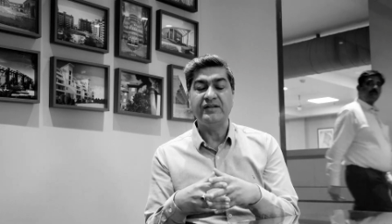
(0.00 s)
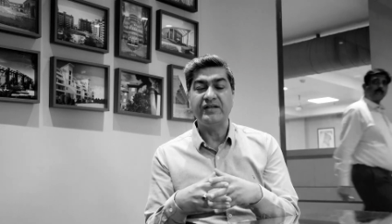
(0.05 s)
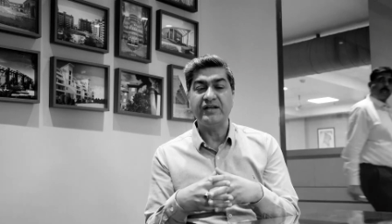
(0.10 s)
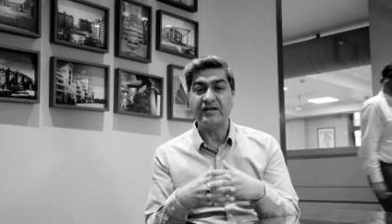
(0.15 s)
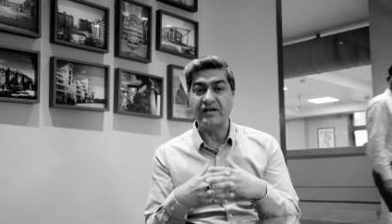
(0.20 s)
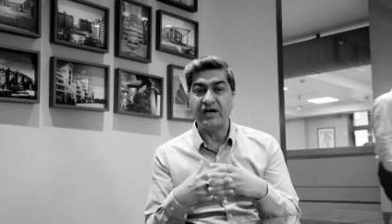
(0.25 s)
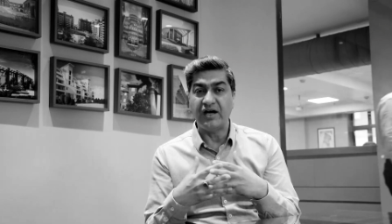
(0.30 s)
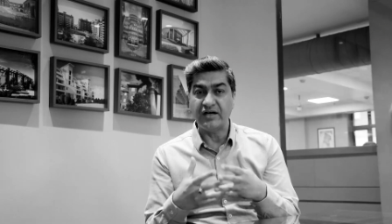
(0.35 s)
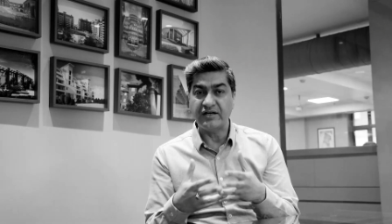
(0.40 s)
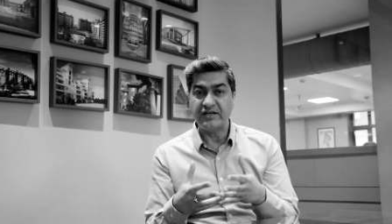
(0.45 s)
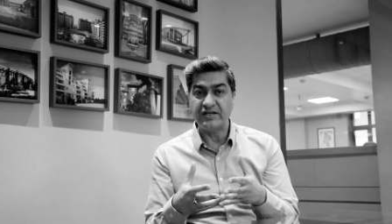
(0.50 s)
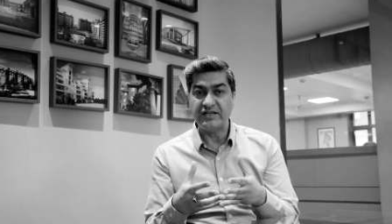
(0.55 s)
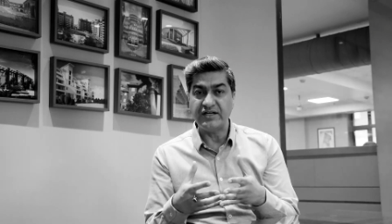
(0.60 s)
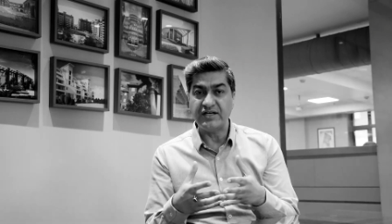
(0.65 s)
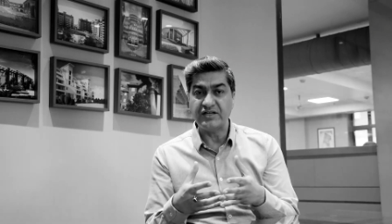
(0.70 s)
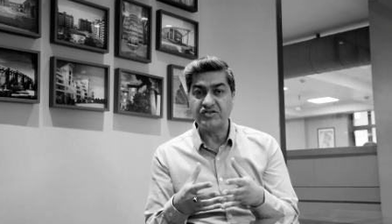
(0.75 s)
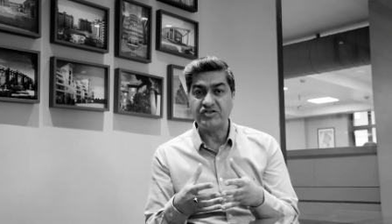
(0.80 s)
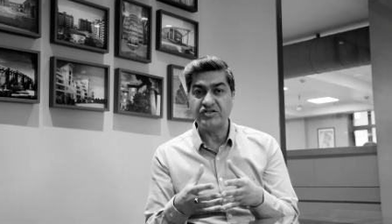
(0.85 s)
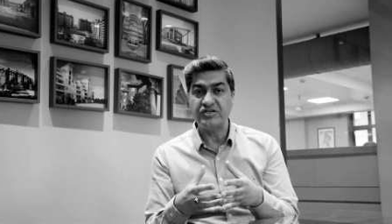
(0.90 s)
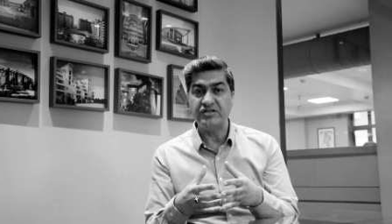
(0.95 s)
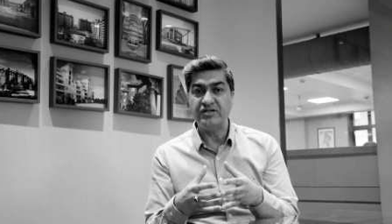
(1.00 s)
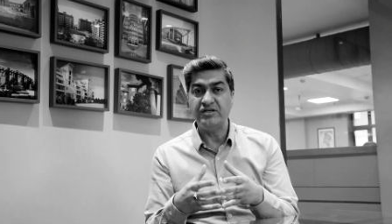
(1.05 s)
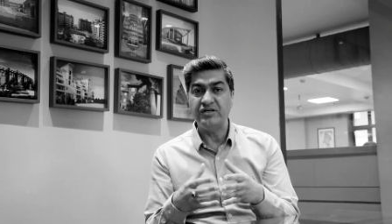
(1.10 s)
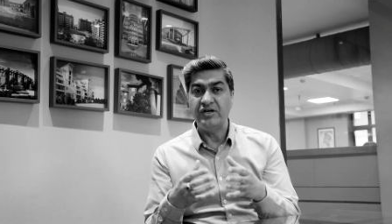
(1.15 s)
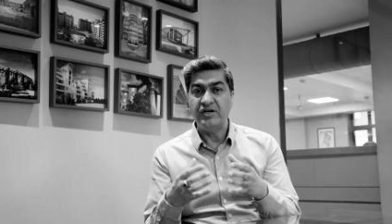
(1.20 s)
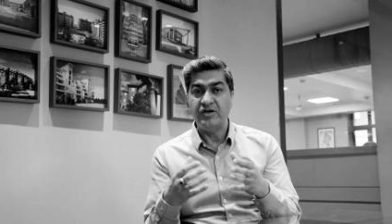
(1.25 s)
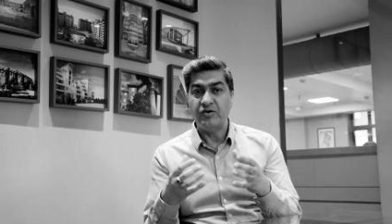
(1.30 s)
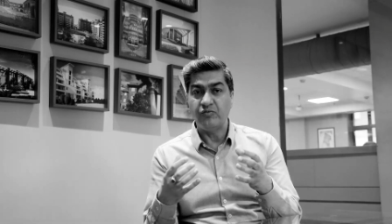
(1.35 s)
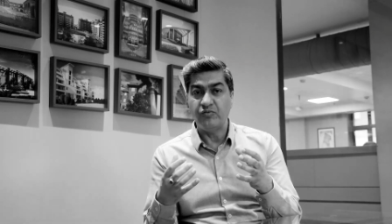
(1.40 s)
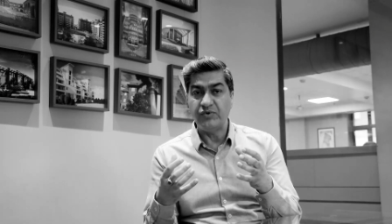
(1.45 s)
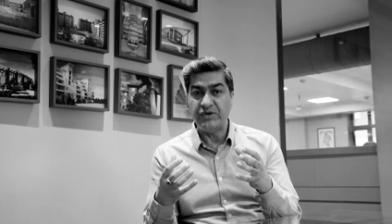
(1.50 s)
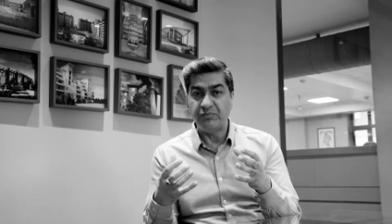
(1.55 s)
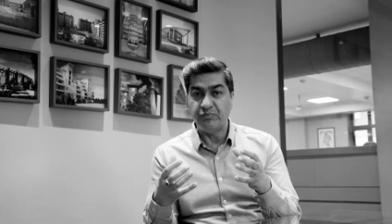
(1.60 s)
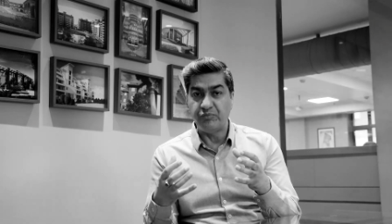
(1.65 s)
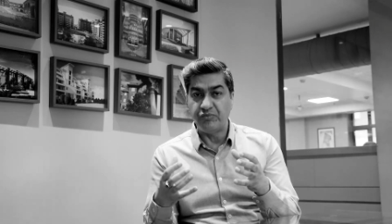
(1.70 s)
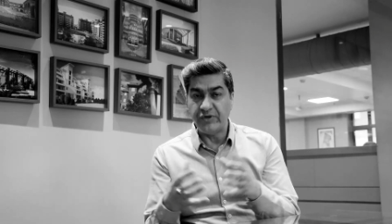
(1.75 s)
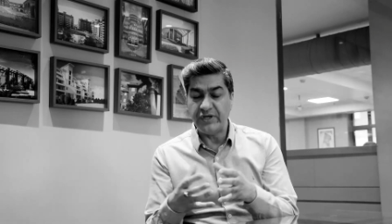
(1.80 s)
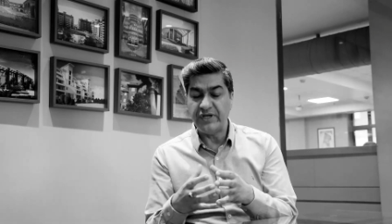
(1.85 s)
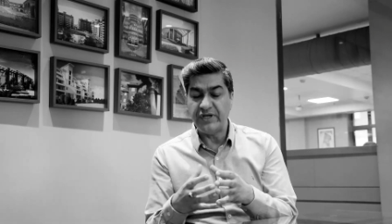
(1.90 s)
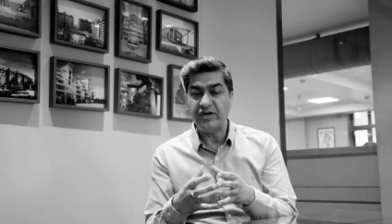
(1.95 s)
that architecture, we
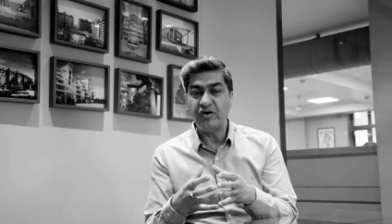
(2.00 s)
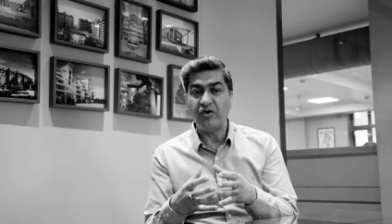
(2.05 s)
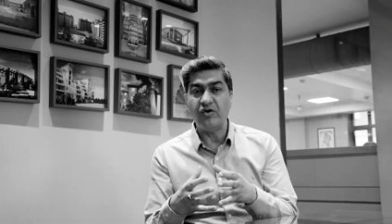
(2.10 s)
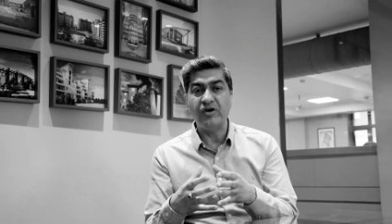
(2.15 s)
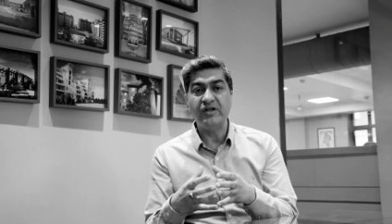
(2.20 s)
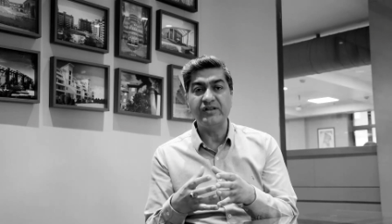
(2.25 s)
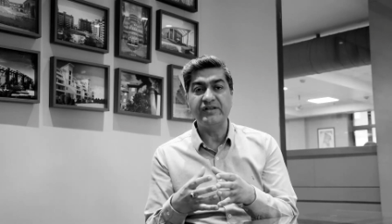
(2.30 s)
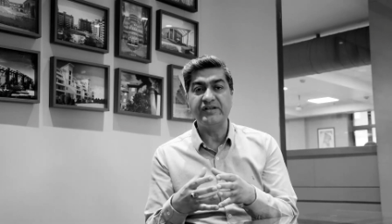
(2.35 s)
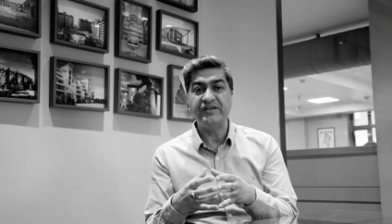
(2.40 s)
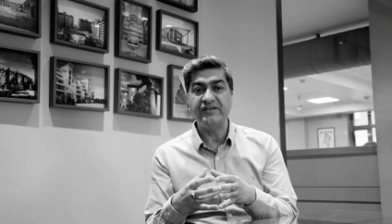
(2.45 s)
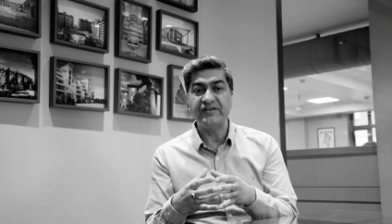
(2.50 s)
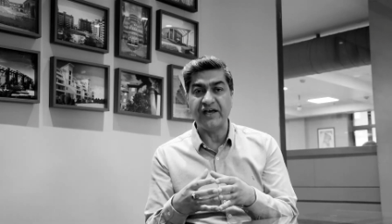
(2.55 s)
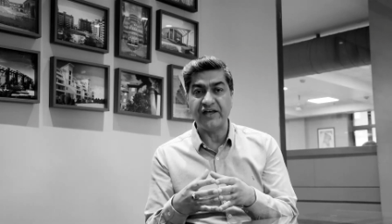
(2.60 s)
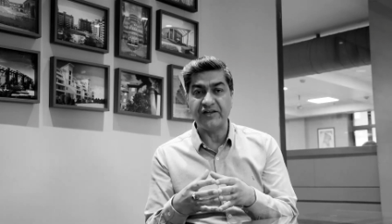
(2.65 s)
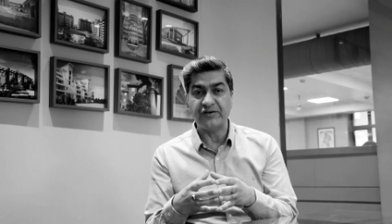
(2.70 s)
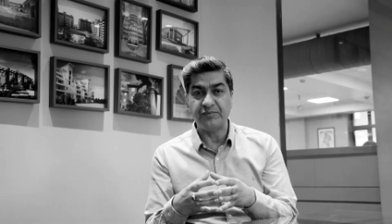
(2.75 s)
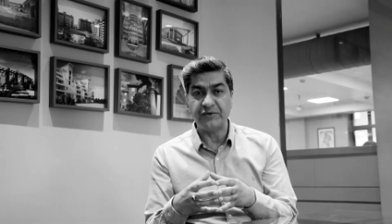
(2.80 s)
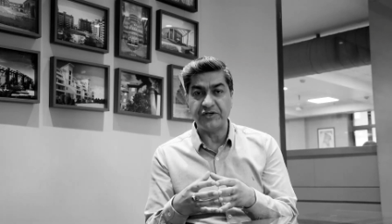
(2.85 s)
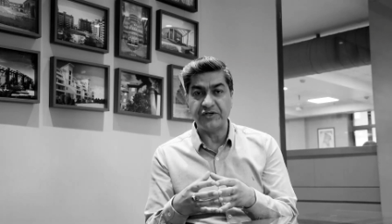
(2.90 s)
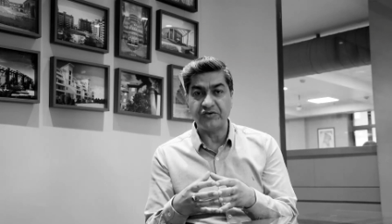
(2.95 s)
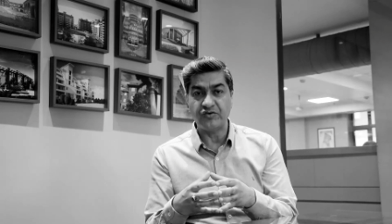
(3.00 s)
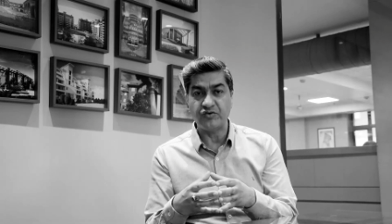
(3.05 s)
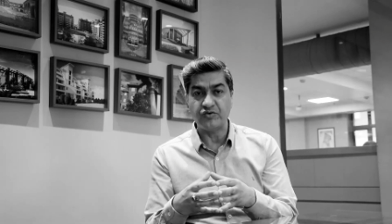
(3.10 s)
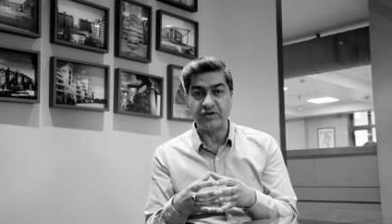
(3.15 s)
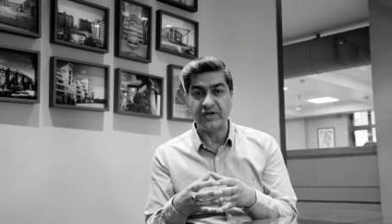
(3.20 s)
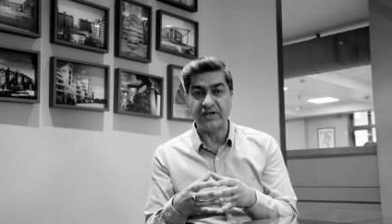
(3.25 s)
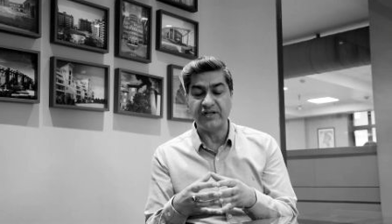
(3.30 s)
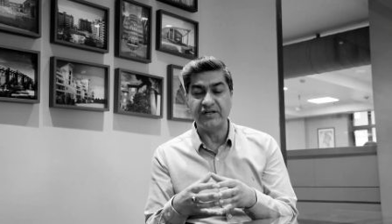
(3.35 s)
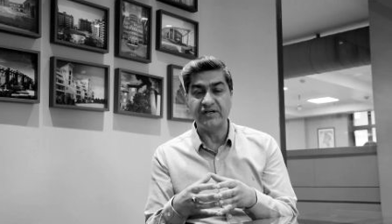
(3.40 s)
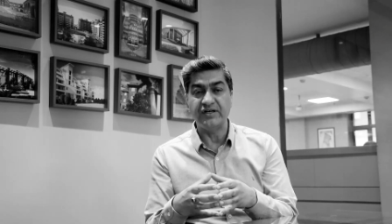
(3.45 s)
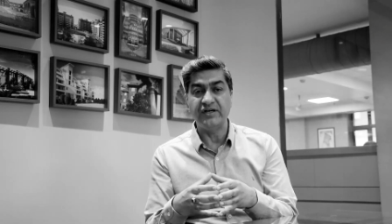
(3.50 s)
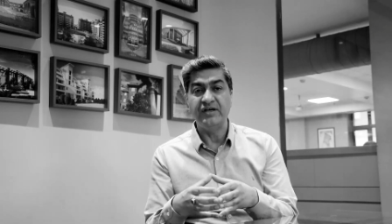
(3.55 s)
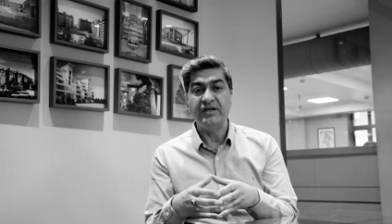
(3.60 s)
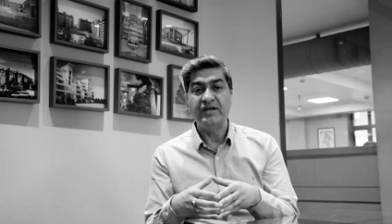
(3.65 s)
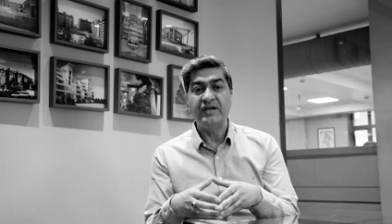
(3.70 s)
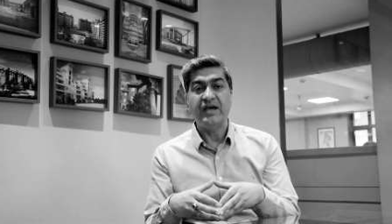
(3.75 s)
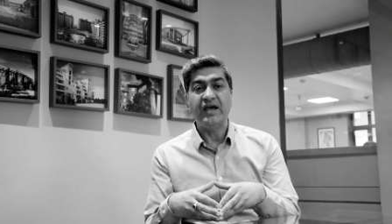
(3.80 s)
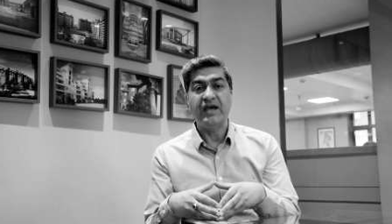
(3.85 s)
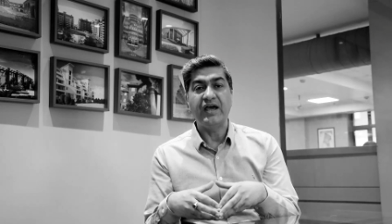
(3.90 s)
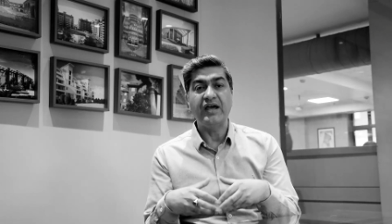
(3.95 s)
break all these aspects together
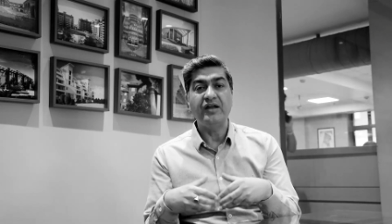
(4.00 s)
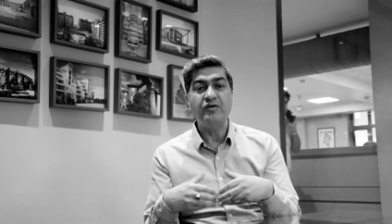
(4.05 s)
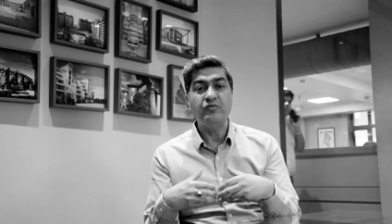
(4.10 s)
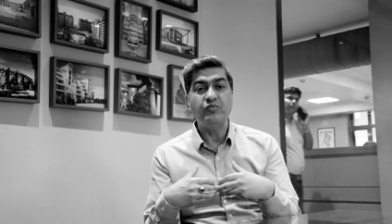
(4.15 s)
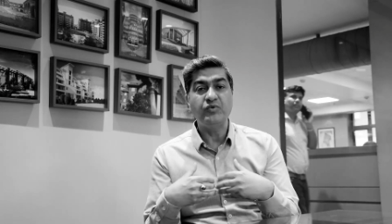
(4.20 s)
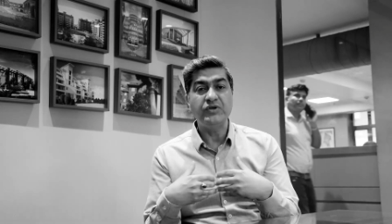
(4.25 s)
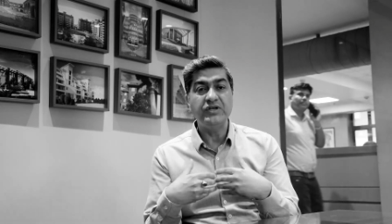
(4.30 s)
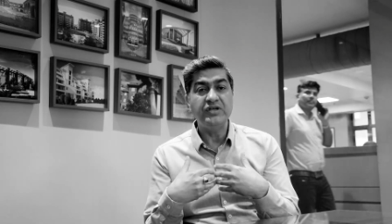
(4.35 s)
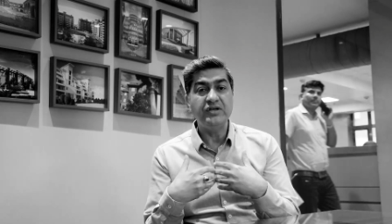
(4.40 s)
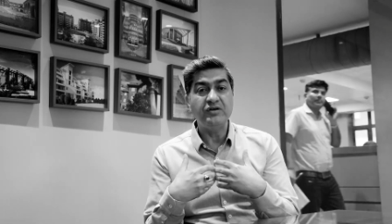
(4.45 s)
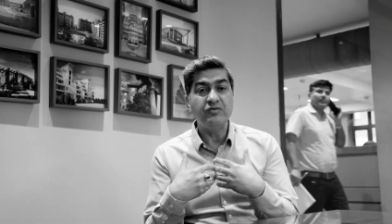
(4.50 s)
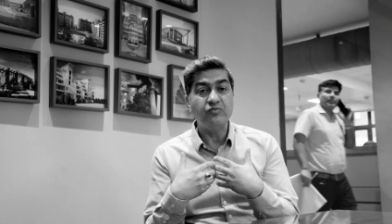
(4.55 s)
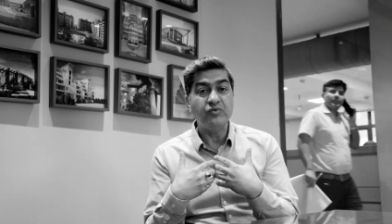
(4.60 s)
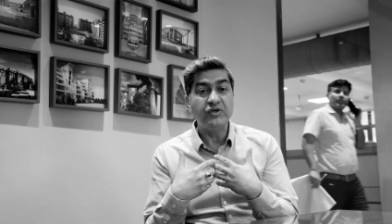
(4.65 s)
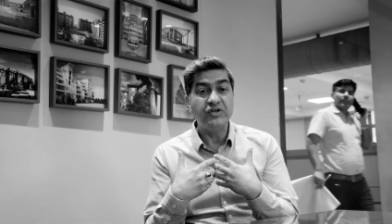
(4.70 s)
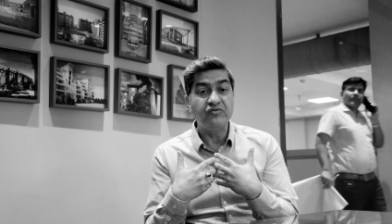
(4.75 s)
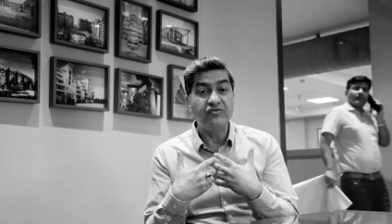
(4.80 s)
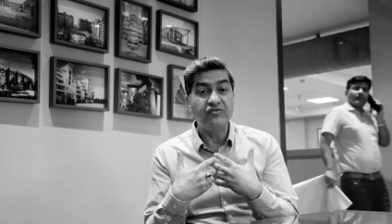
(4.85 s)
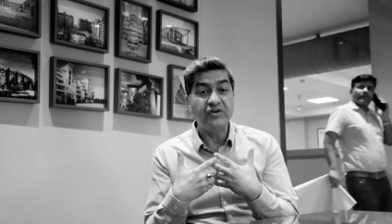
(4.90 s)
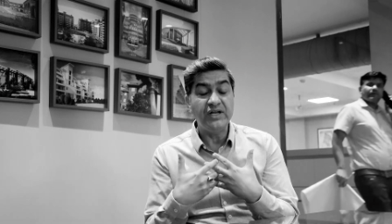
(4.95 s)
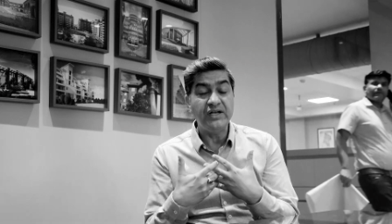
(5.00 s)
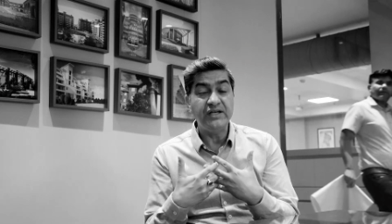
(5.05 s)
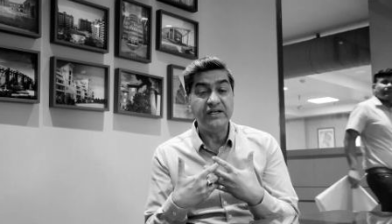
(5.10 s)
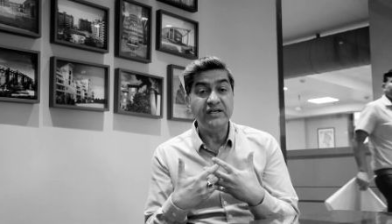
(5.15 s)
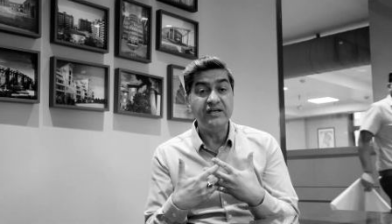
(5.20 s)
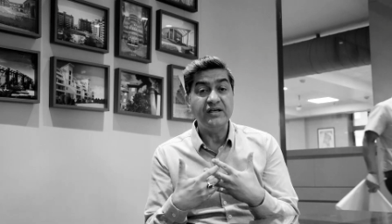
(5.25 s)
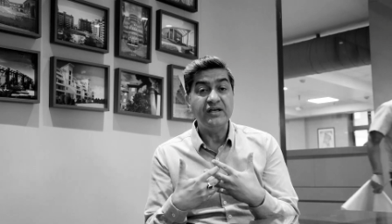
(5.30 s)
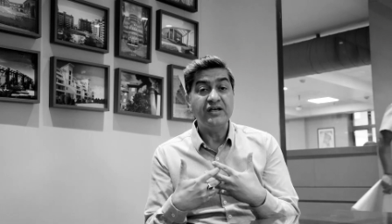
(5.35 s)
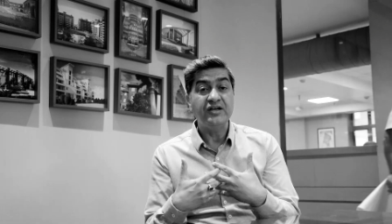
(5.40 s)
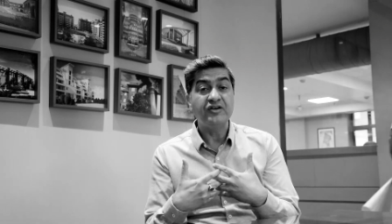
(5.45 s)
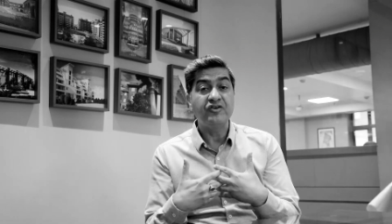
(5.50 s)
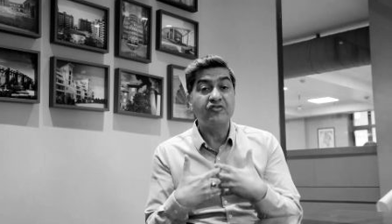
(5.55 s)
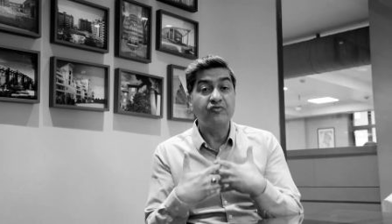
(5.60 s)
and we, we really,